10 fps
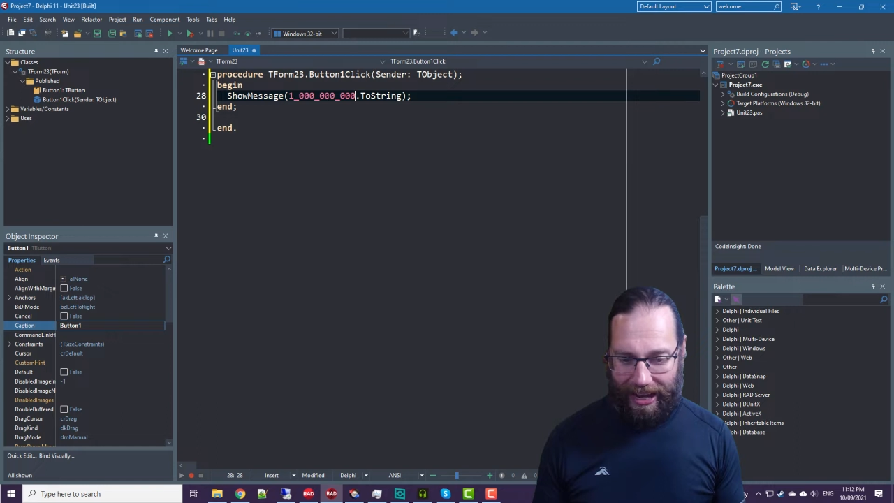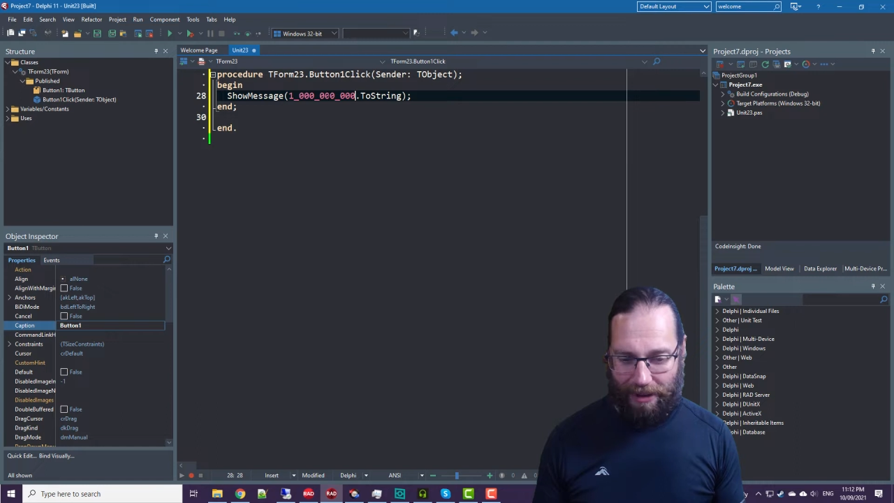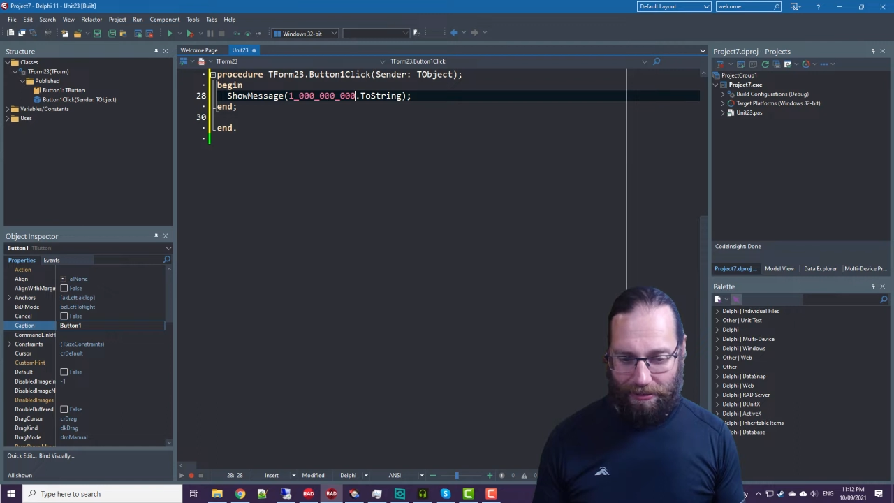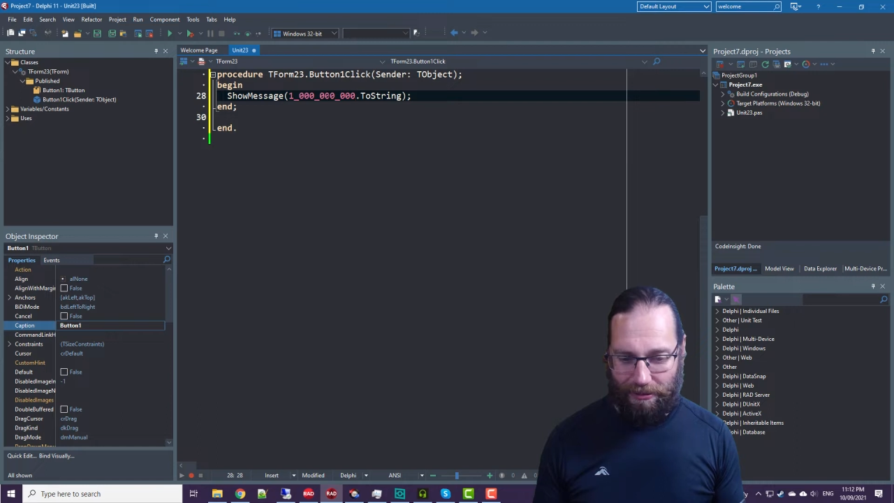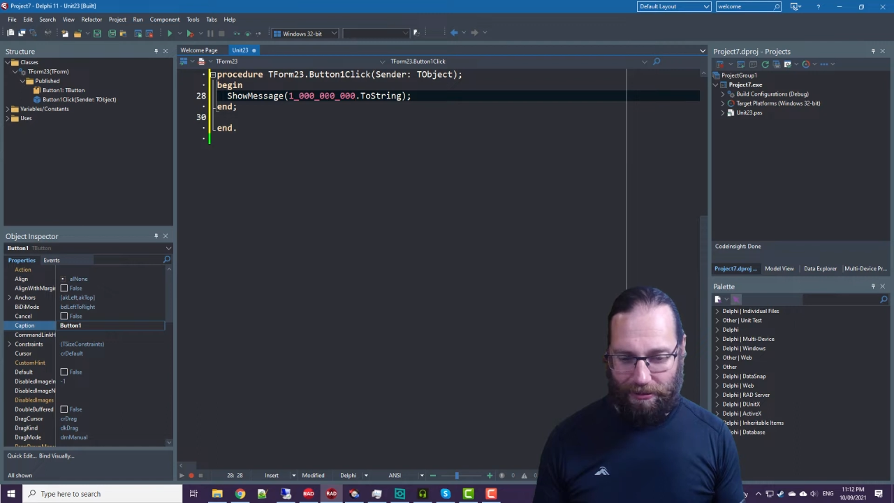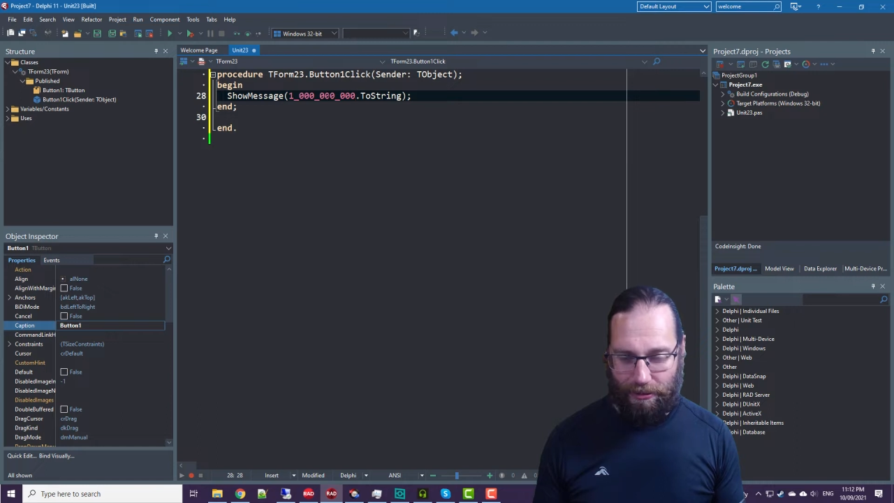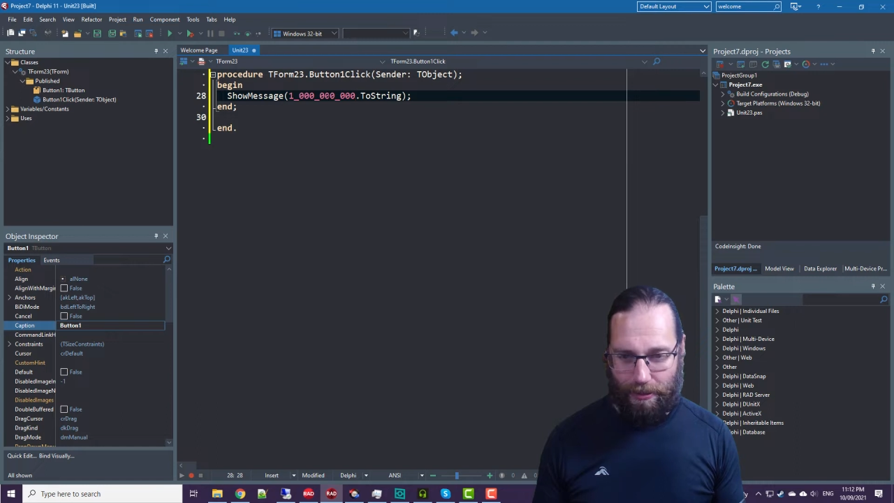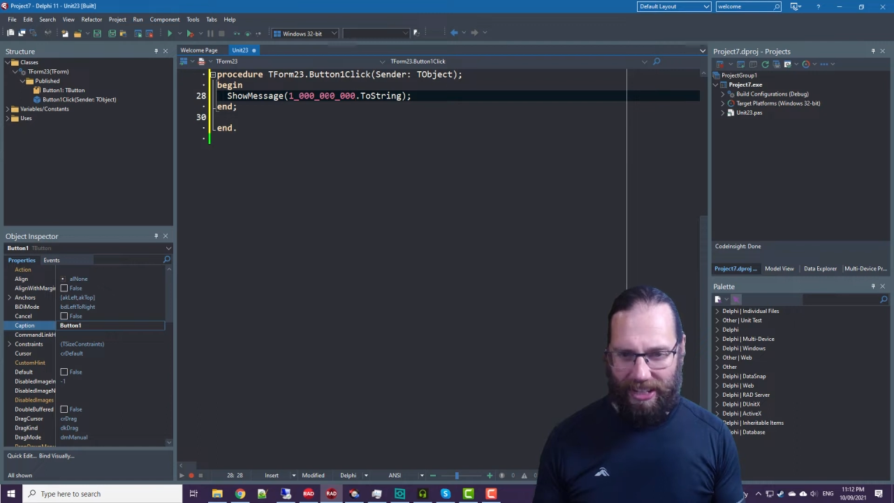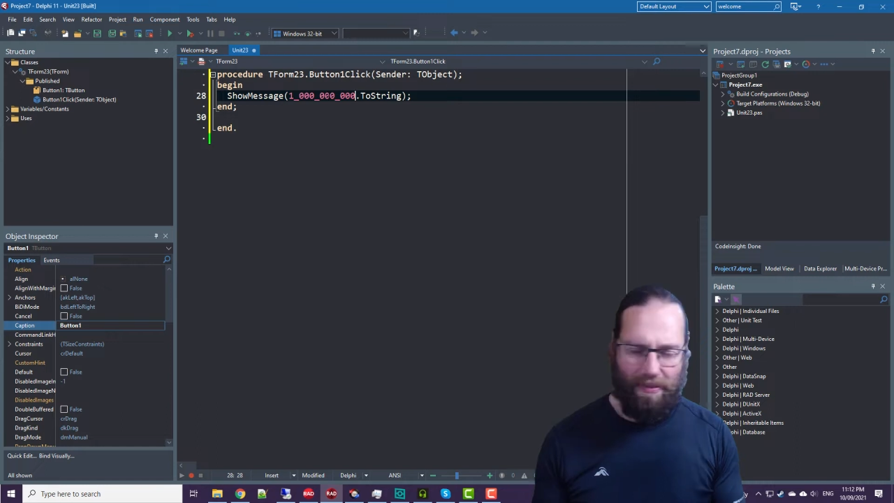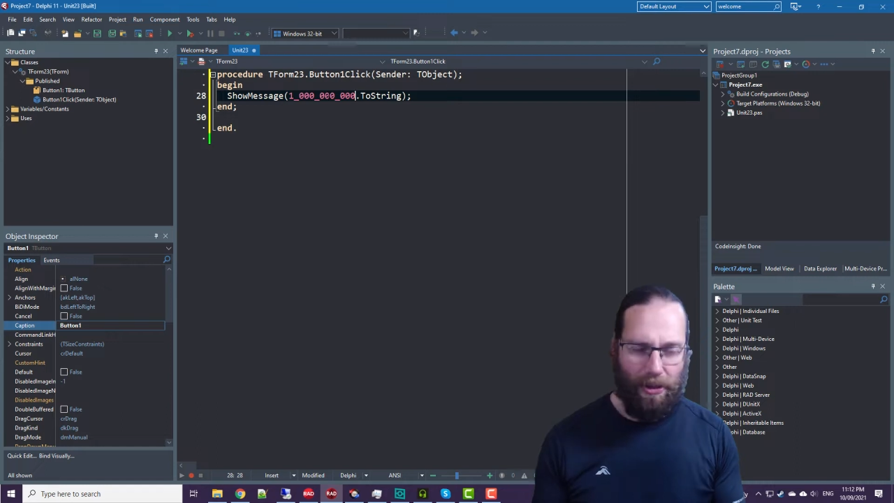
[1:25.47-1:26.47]
have
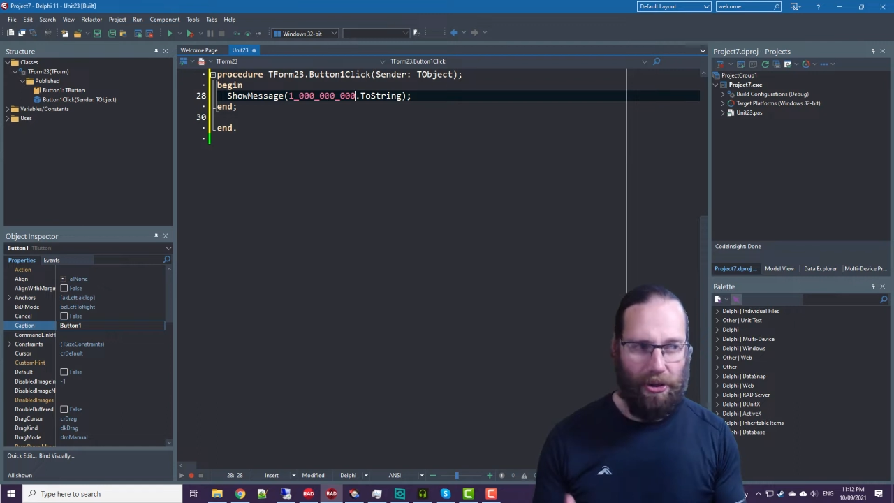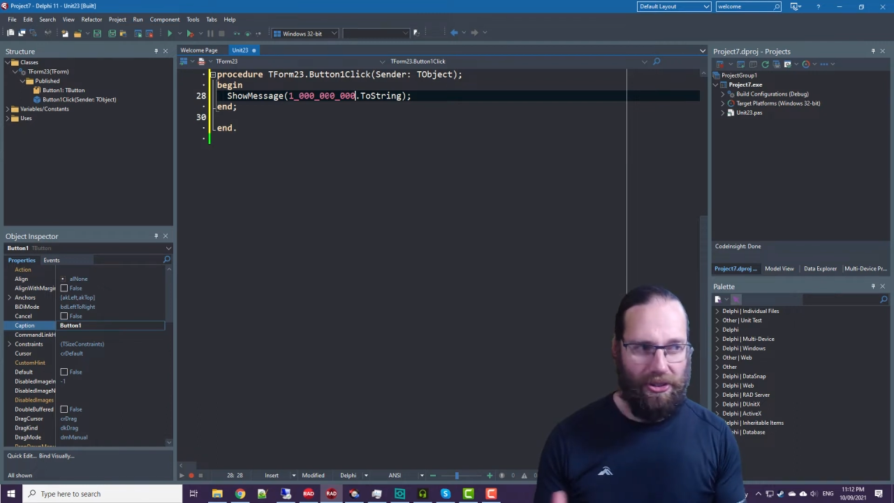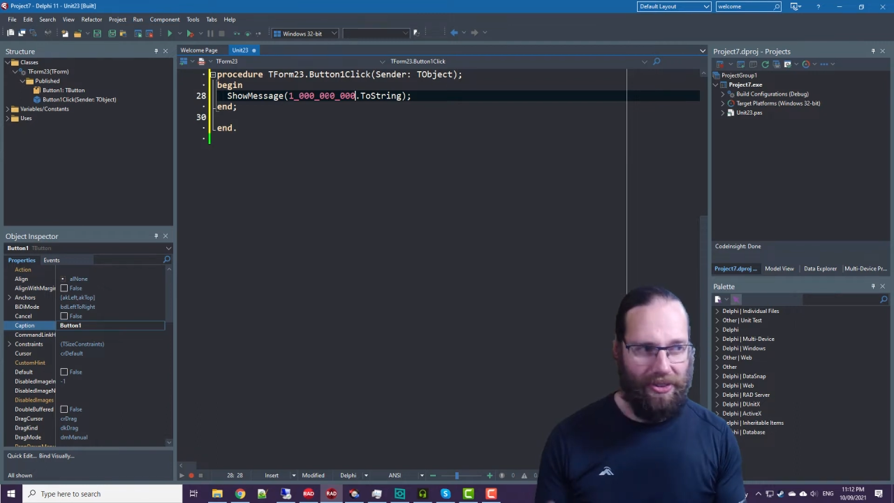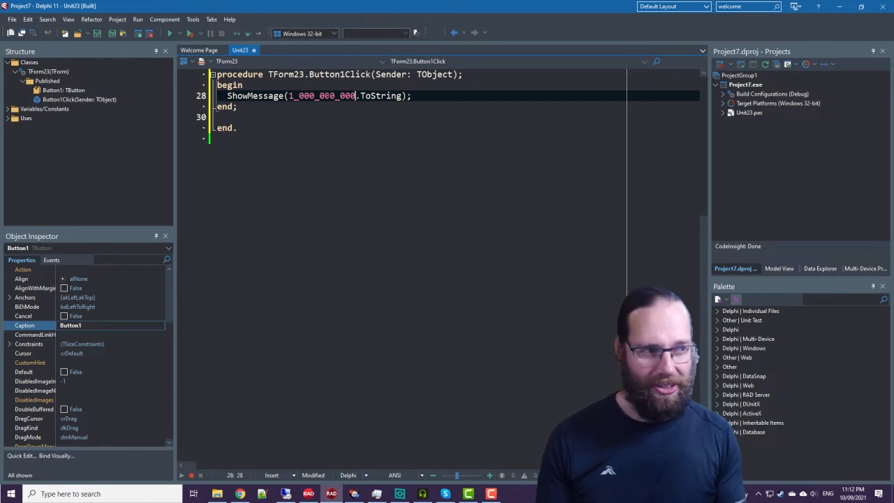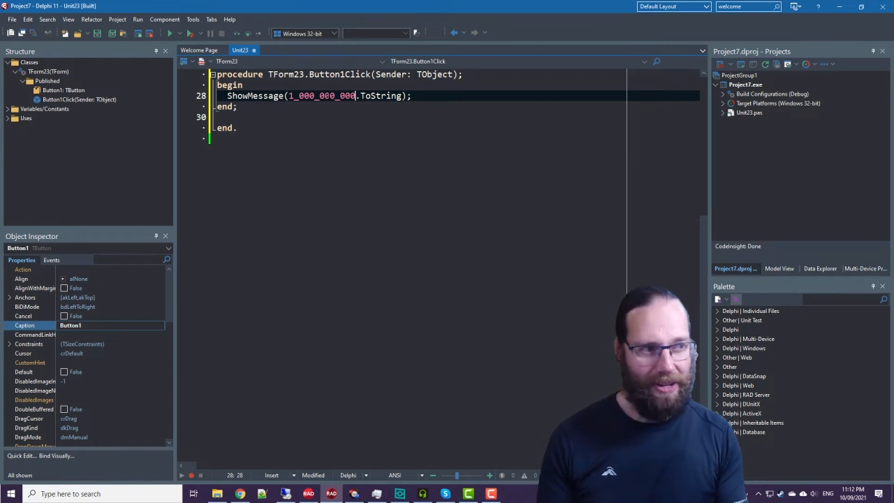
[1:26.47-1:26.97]
formatted zip codes and things